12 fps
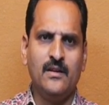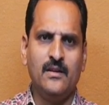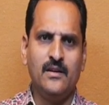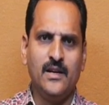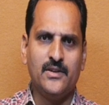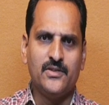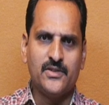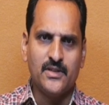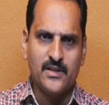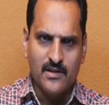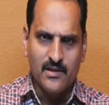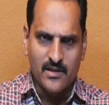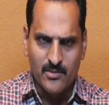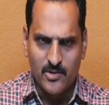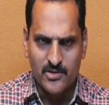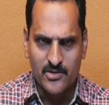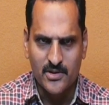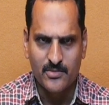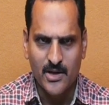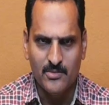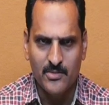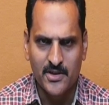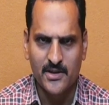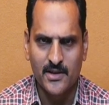Let's talk about some
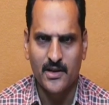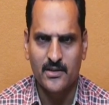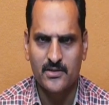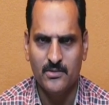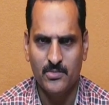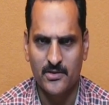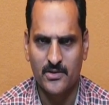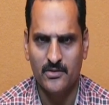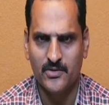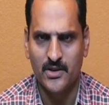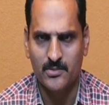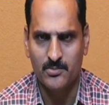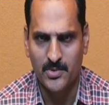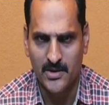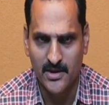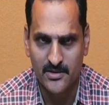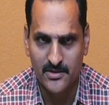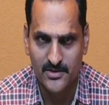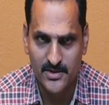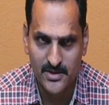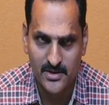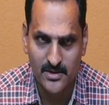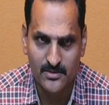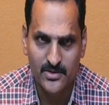commercial examples of the refrigeration
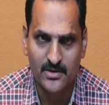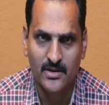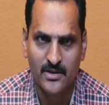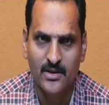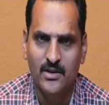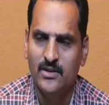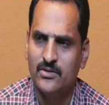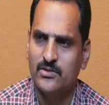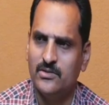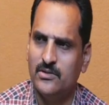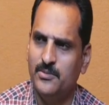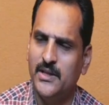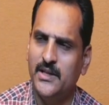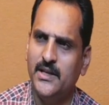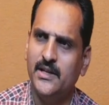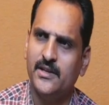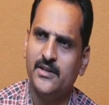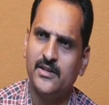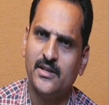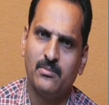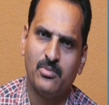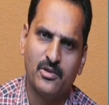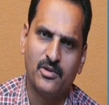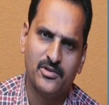systems. So, many industrial
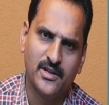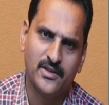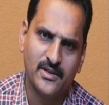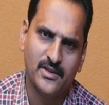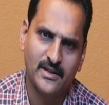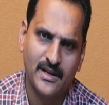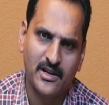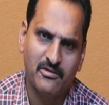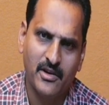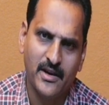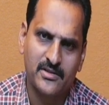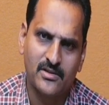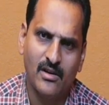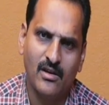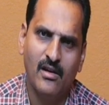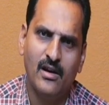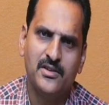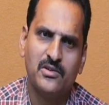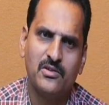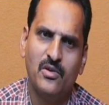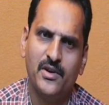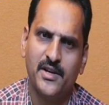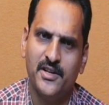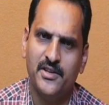processes requires large
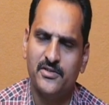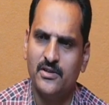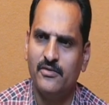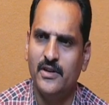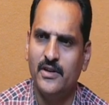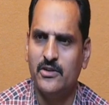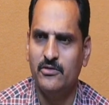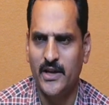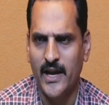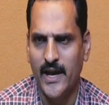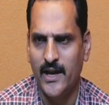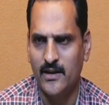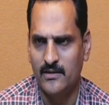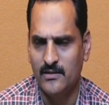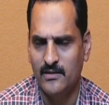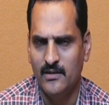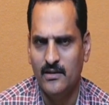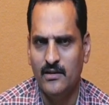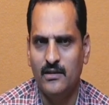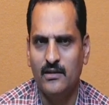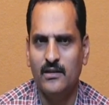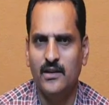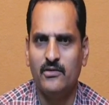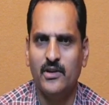quantities of liquid air
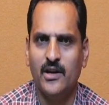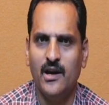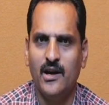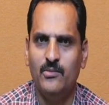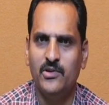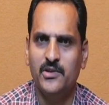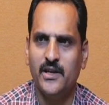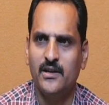or liquid ammonia,